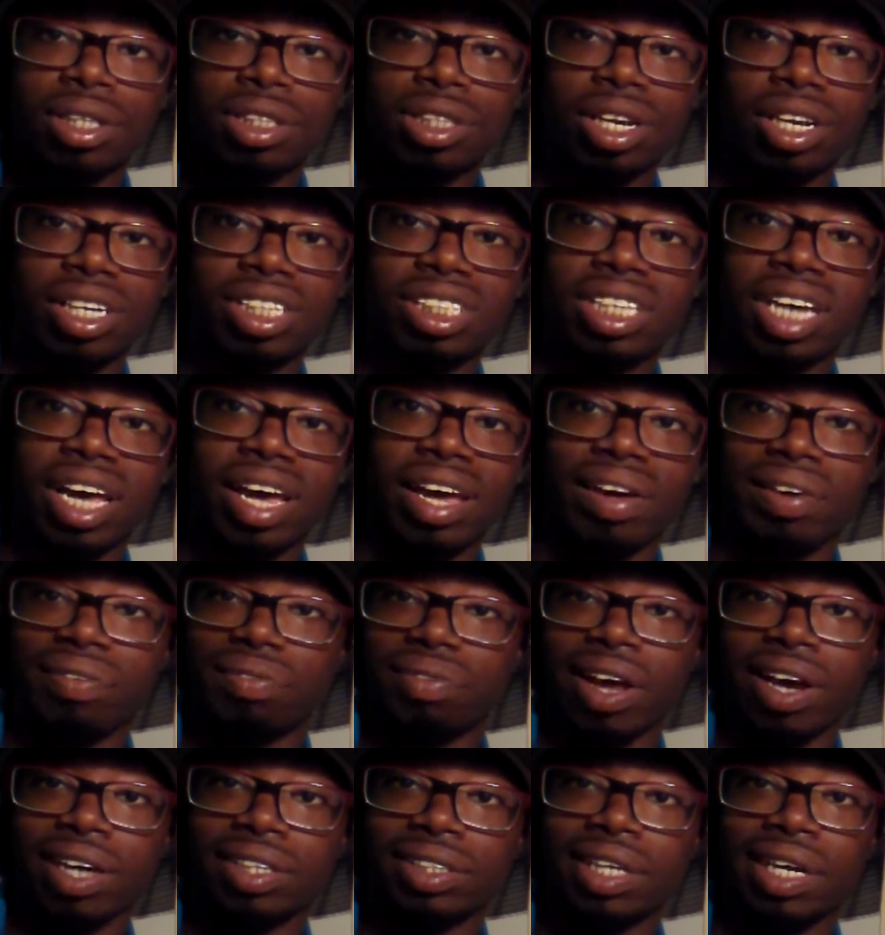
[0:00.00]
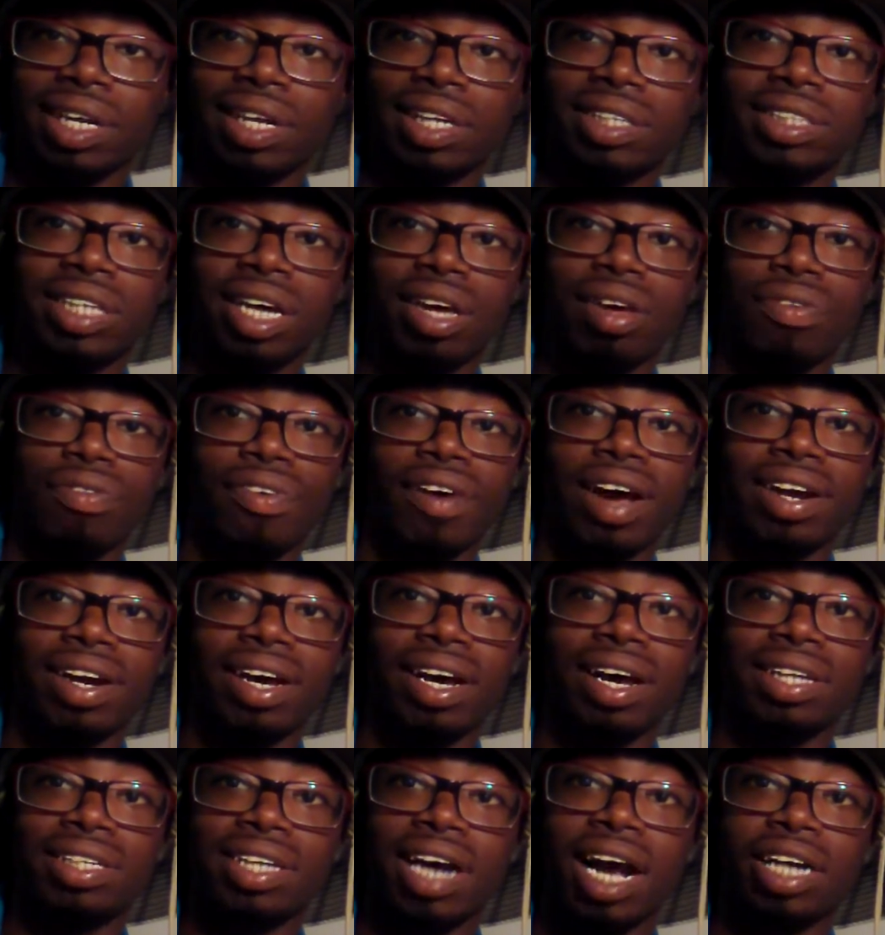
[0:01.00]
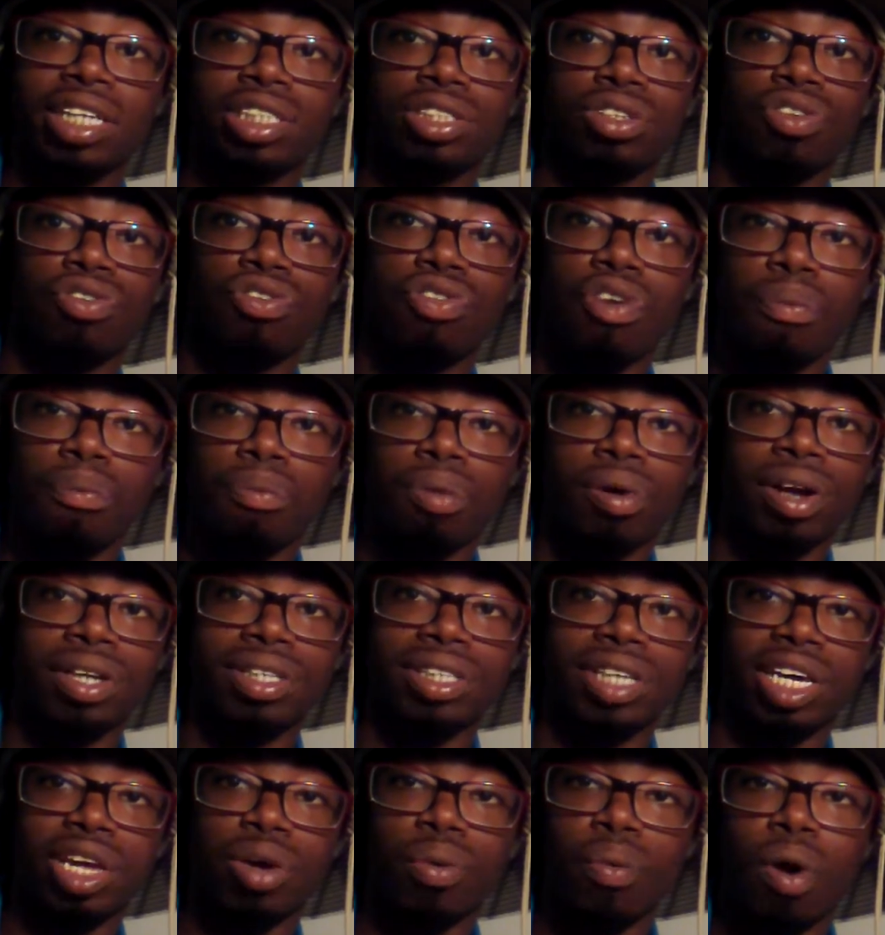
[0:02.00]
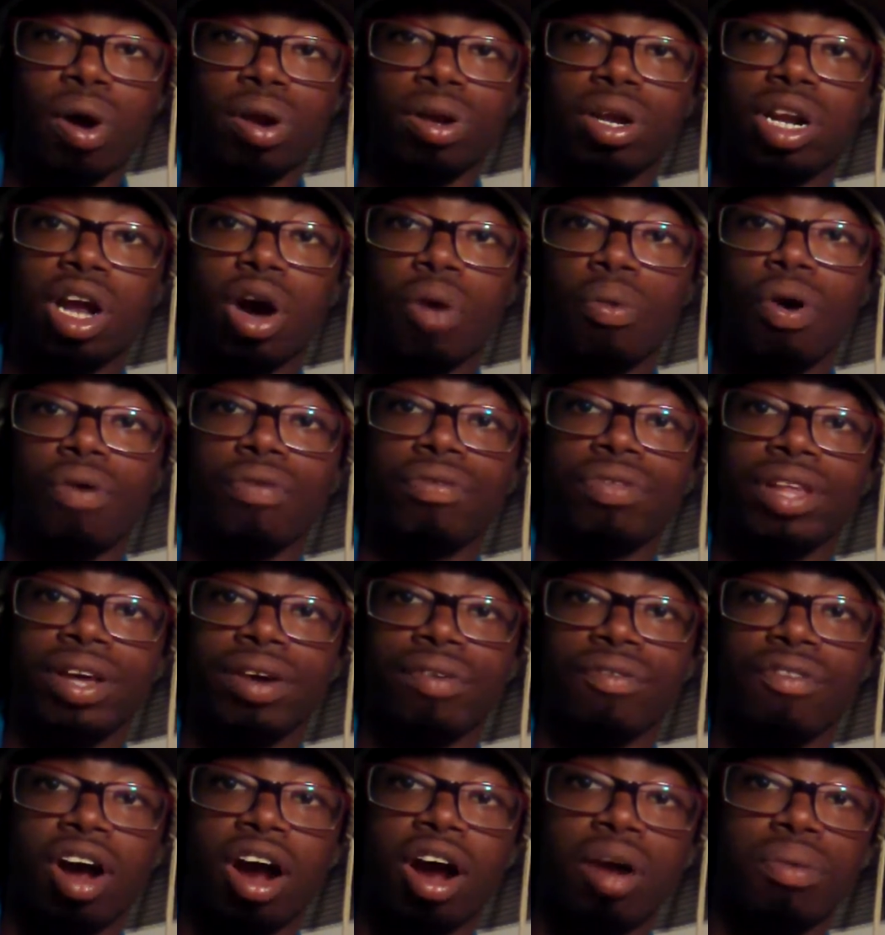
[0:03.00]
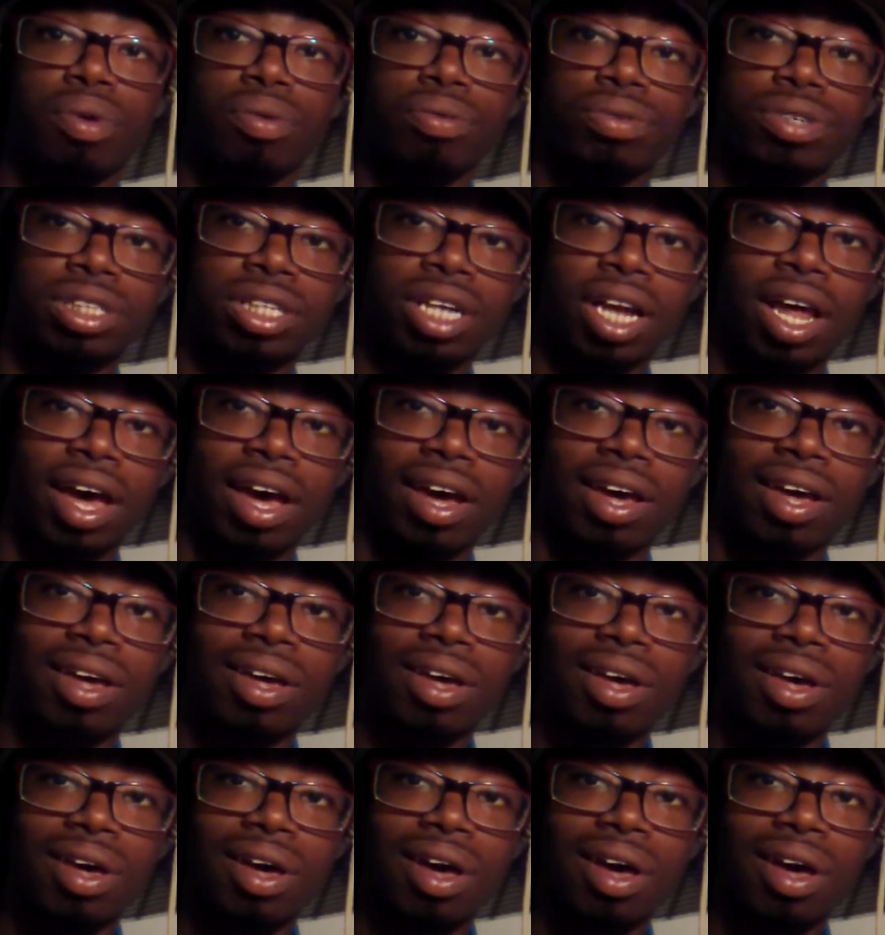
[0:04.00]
So let's say, like I said, let's say you find a, a dinosaur footprint and you wanted to know what the environment was like.